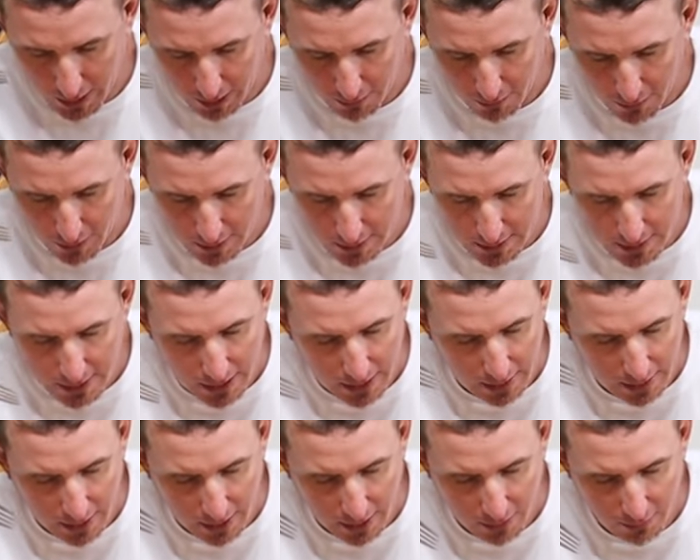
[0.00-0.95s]
thank you for this
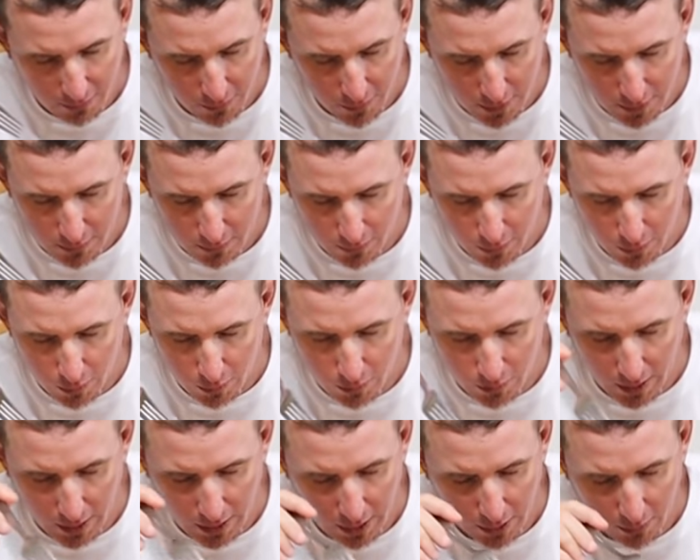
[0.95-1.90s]
day. Thank you for this food.
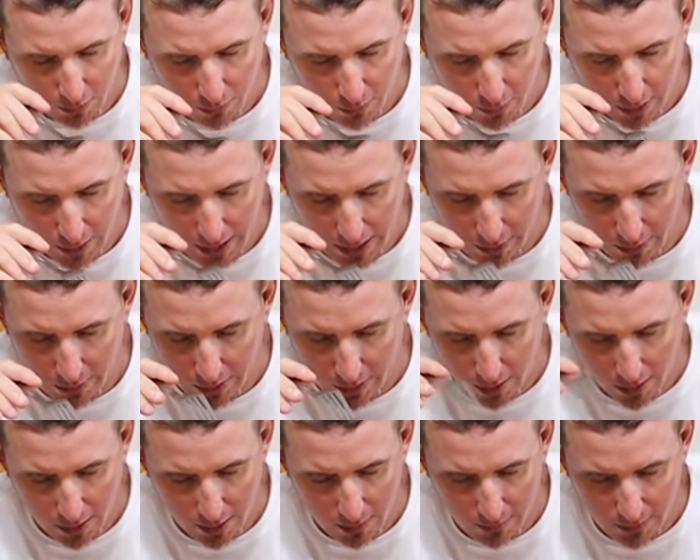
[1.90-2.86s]
Thank you for allowing
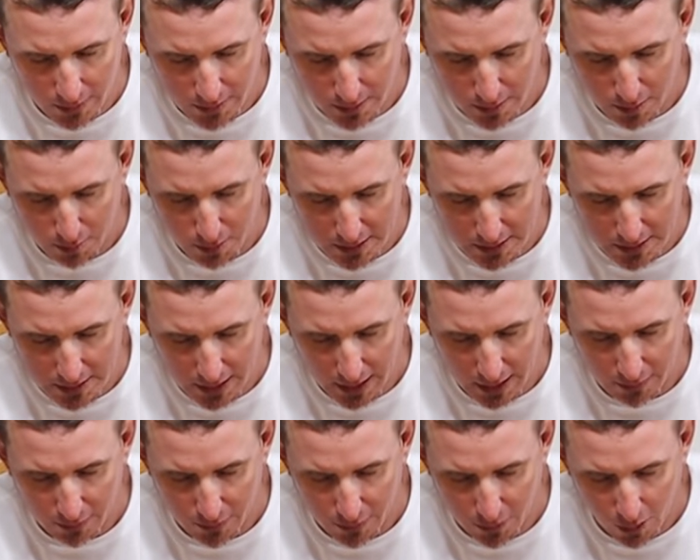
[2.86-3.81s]
all of us to be
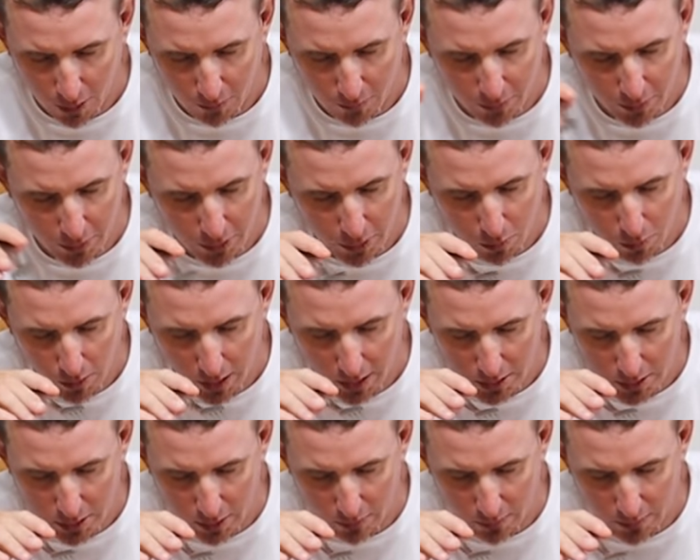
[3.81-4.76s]
safe. And hopefully you
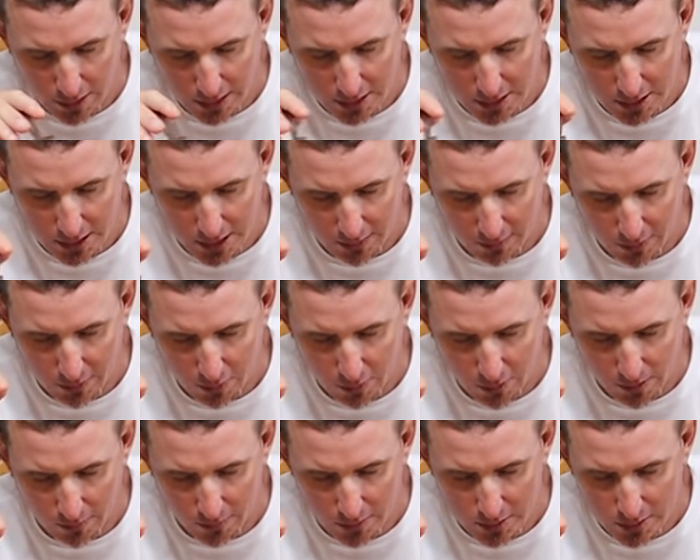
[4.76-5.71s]
watch over each and every
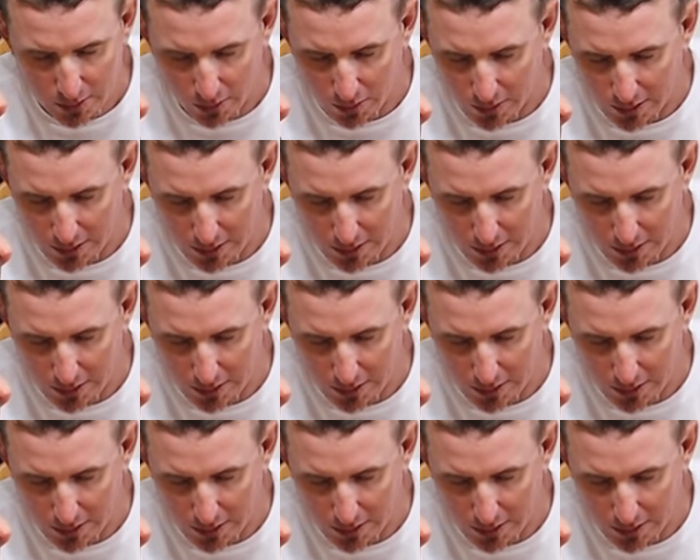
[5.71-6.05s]
one of us through